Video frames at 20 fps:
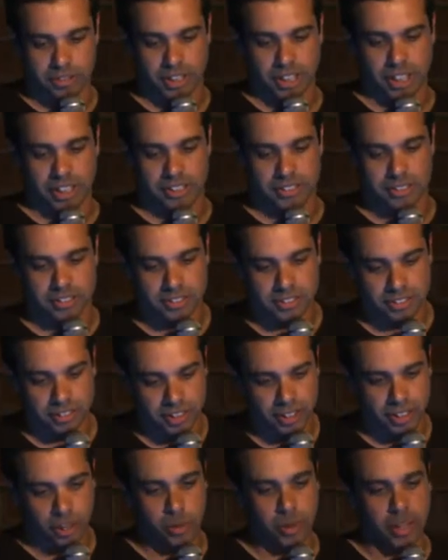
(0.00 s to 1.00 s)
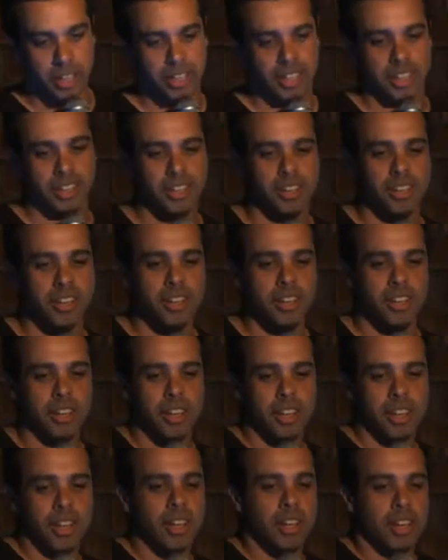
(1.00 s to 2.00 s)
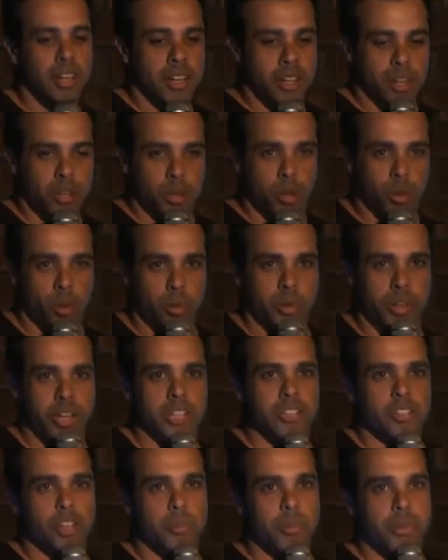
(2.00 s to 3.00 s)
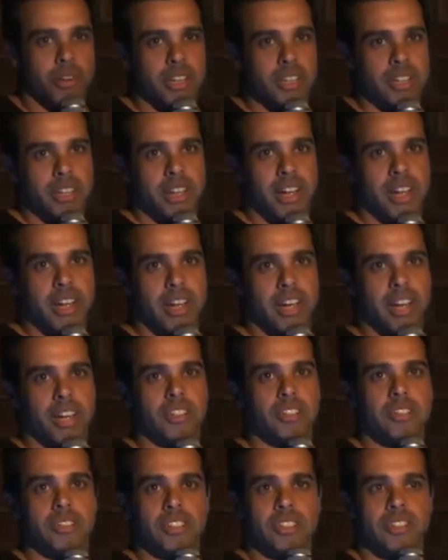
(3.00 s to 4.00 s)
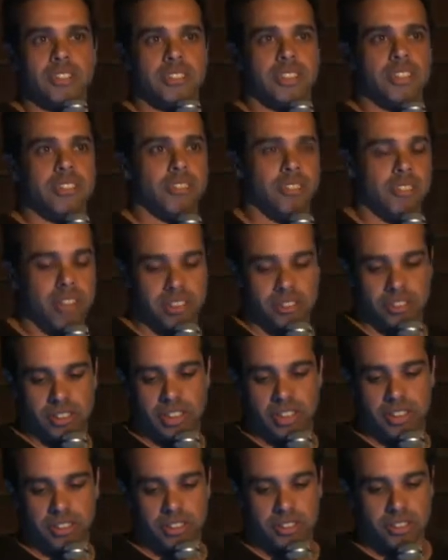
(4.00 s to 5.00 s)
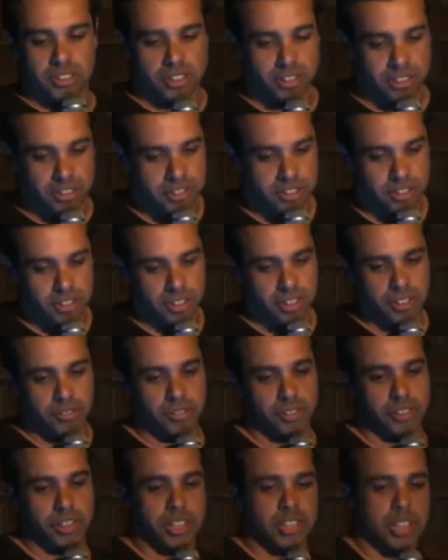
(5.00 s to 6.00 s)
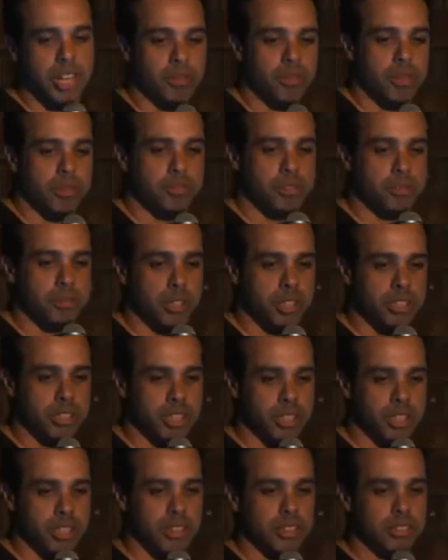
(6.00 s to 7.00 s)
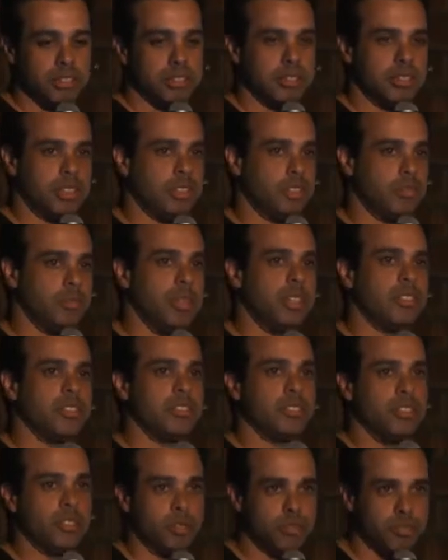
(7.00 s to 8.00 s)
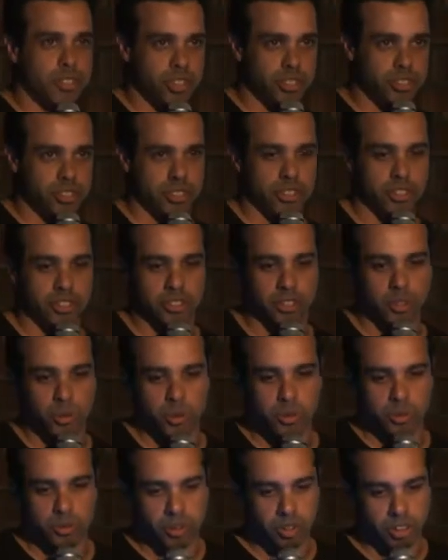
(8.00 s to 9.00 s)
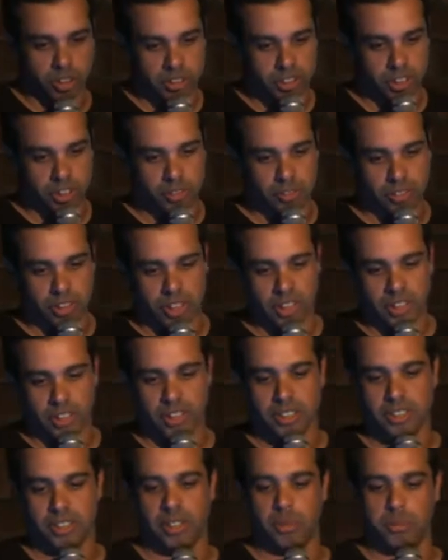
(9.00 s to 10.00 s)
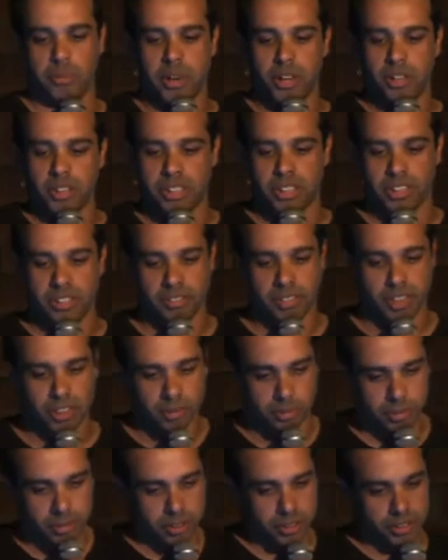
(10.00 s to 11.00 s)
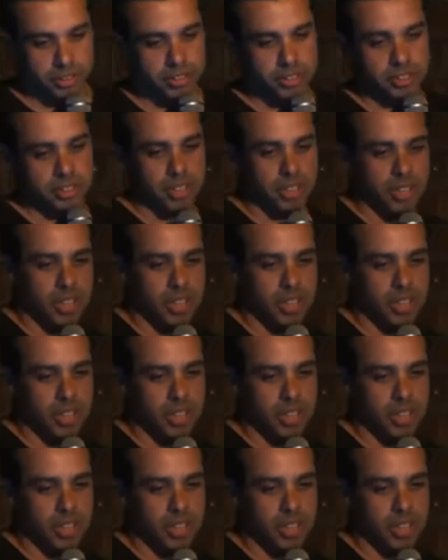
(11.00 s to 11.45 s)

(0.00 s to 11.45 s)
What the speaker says: slides quickly. We incorporate a continuous integration and continuous delivery DevOps model. That means no version, always work in the trunk, empower the developers,